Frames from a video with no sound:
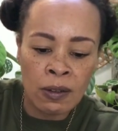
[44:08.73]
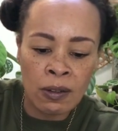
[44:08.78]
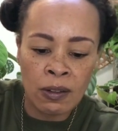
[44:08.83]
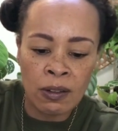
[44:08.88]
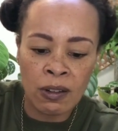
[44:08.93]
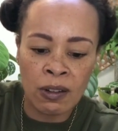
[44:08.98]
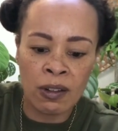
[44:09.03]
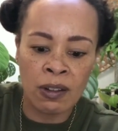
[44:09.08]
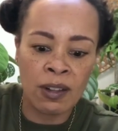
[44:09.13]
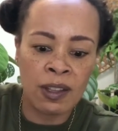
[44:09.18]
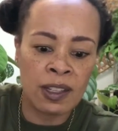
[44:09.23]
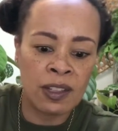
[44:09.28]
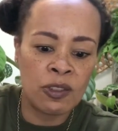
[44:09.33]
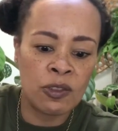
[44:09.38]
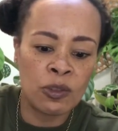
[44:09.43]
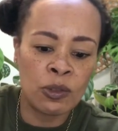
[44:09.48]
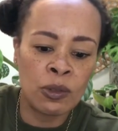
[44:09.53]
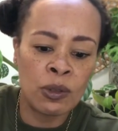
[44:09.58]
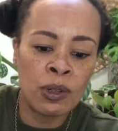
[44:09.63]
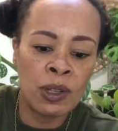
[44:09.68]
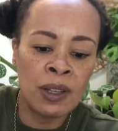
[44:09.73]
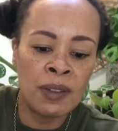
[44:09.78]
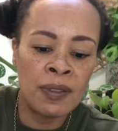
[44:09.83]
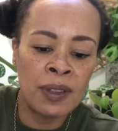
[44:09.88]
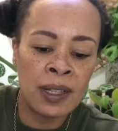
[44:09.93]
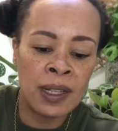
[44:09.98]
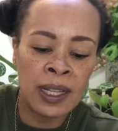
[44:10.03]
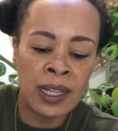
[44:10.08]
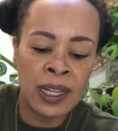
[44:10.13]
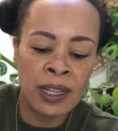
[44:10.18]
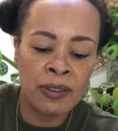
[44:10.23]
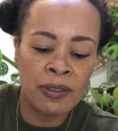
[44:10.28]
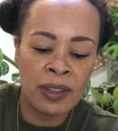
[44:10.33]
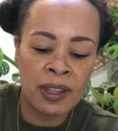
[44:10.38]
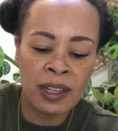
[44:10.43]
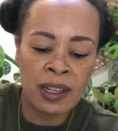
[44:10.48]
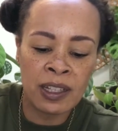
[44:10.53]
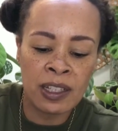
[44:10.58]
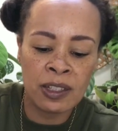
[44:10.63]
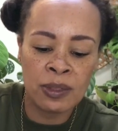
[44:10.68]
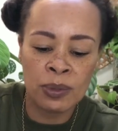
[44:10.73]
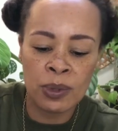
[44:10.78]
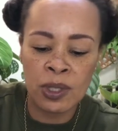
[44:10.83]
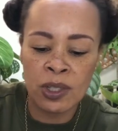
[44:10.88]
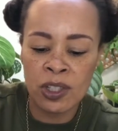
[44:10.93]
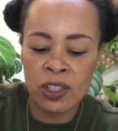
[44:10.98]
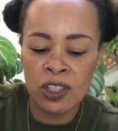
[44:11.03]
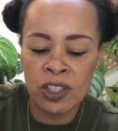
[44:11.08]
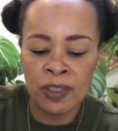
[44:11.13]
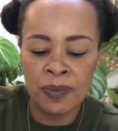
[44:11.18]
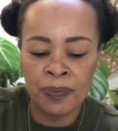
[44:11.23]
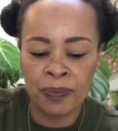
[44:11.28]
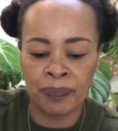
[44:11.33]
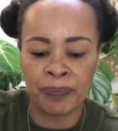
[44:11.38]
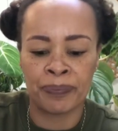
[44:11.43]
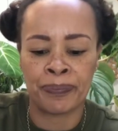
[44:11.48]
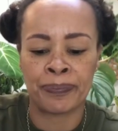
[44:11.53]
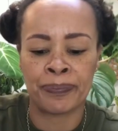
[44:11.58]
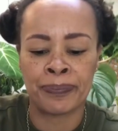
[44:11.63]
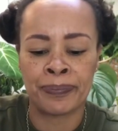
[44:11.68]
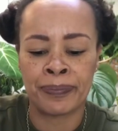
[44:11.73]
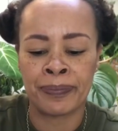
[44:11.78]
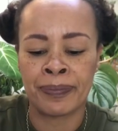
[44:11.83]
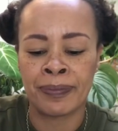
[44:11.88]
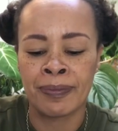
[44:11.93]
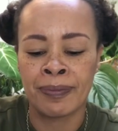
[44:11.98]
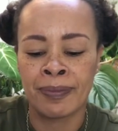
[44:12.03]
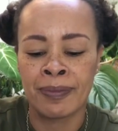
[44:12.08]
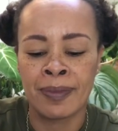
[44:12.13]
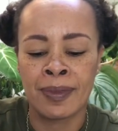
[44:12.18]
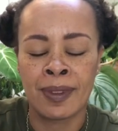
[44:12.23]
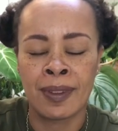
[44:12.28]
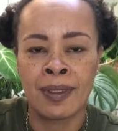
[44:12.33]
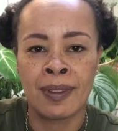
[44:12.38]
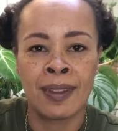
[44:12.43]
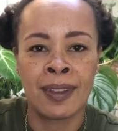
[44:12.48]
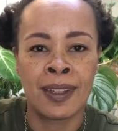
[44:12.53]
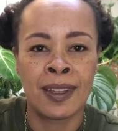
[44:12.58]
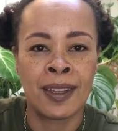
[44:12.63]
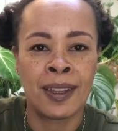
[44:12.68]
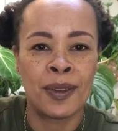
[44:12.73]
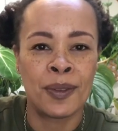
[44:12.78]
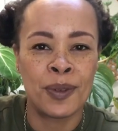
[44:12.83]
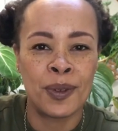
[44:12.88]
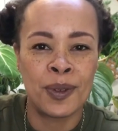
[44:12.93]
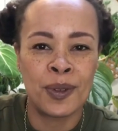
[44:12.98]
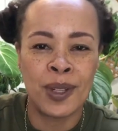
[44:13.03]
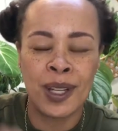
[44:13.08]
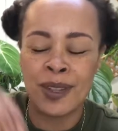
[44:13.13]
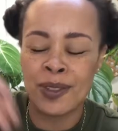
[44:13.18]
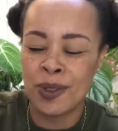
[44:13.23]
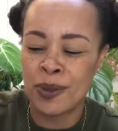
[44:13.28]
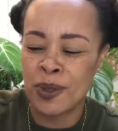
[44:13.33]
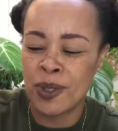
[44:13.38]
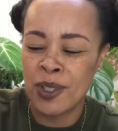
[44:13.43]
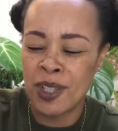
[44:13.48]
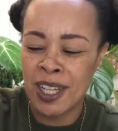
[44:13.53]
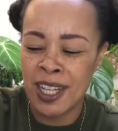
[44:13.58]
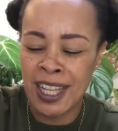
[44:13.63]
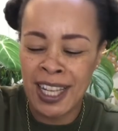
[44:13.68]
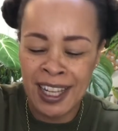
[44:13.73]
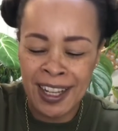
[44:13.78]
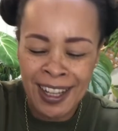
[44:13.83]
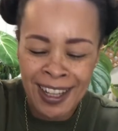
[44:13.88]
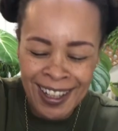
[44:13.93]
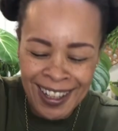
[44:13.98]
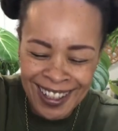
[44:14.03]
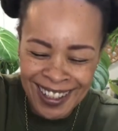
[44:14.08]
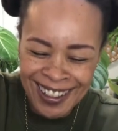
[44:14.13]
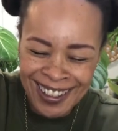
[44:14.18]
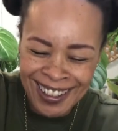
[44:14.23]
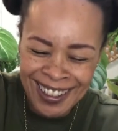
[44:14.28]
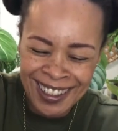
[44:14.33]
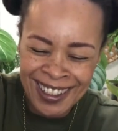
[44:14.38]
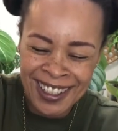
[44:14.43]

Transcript: Oh, that's all over the leaf that I just washed. We'll have to wash it again.